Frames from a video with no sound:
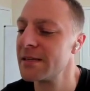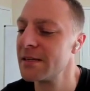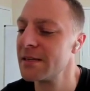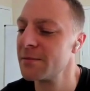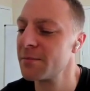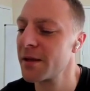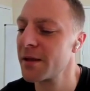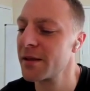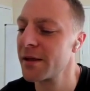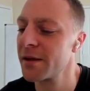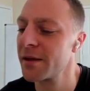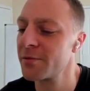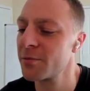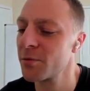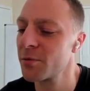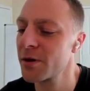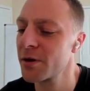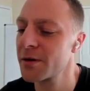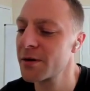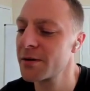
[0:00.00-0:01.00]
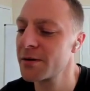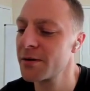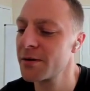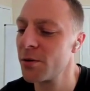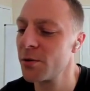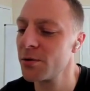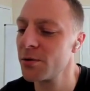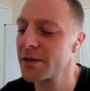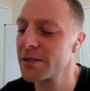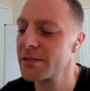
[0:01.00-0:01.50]
in my line of work,
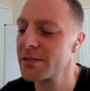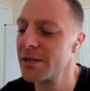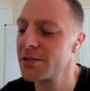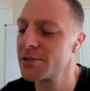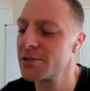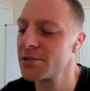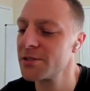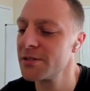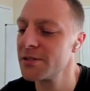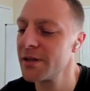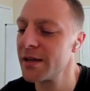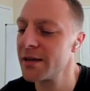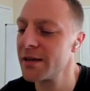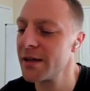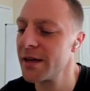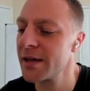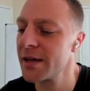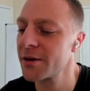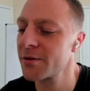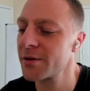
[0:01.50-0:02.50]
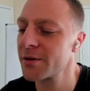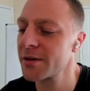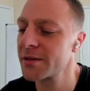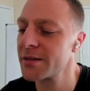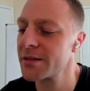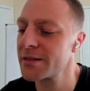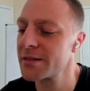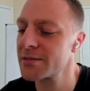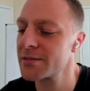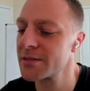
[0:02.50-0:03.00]
holding attention and anchoring
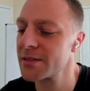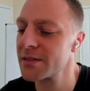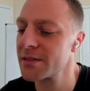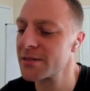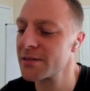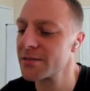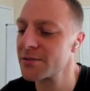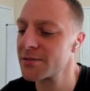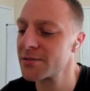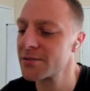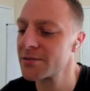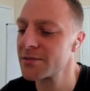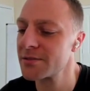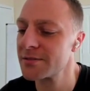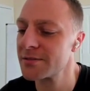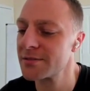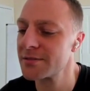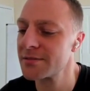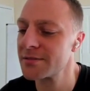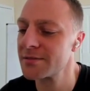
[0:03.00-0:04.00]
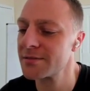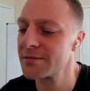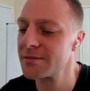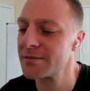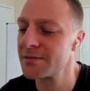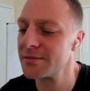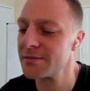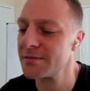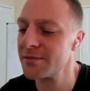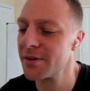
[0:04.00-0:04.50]
things is
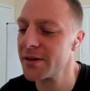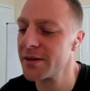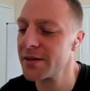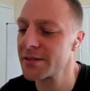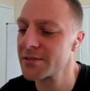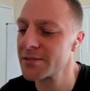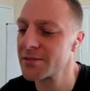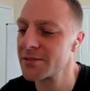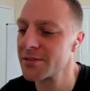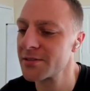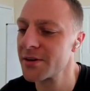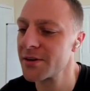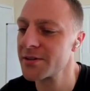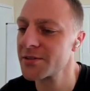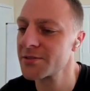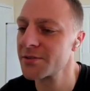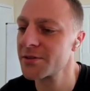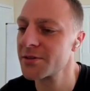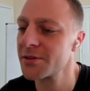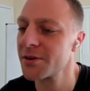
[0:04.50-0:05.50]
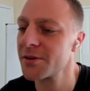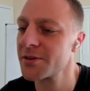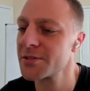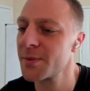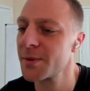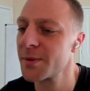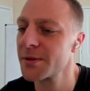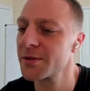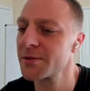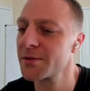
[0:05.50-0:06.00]
very necessary. So
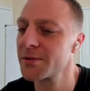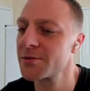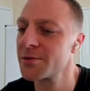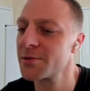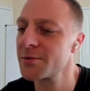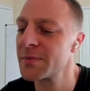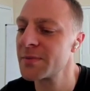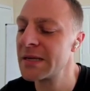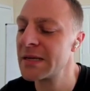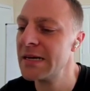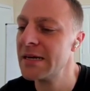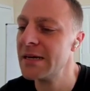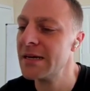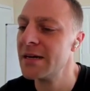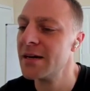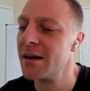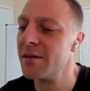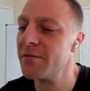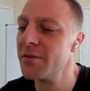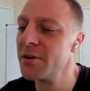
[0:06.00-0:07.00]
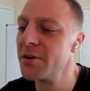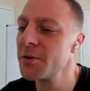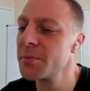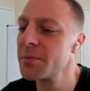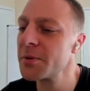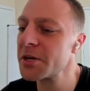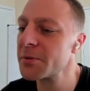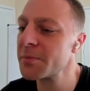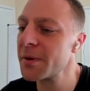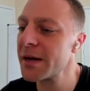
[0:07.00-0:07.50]
curious about those two.
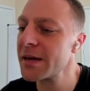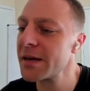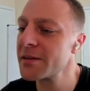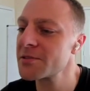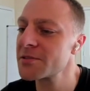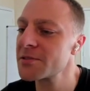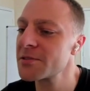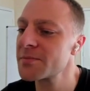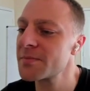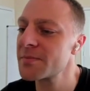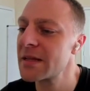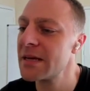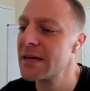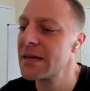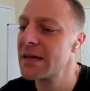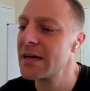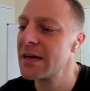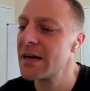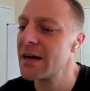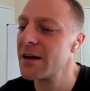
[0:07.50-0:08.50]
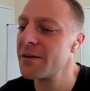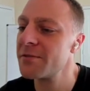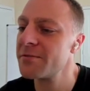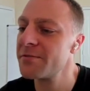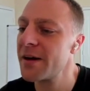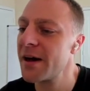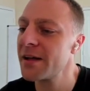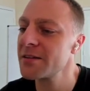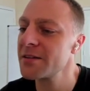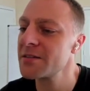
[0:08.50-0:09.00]
Availability bias, a
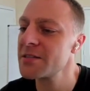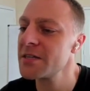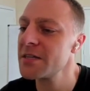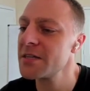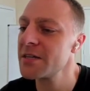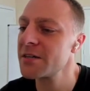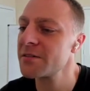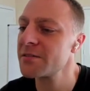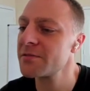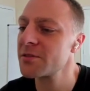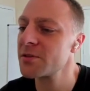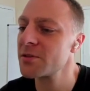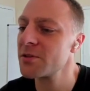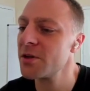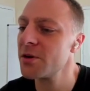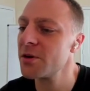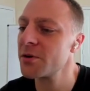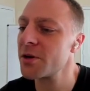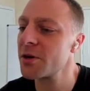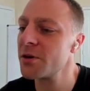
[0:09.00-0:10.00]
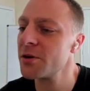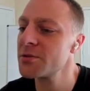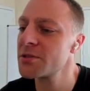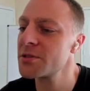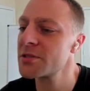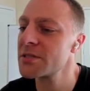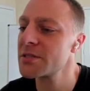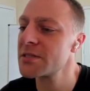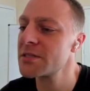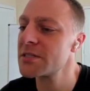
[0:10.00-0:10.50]
fallacy of
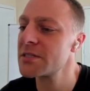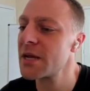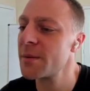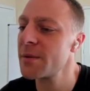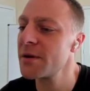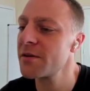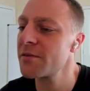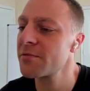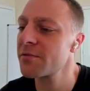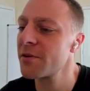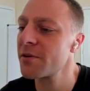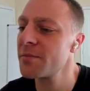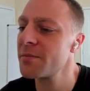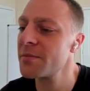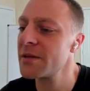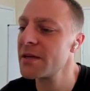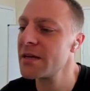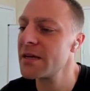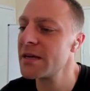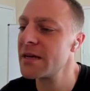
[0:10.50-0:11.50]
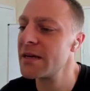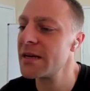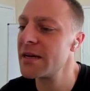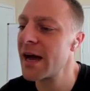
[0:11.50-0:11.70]
logos stemming from the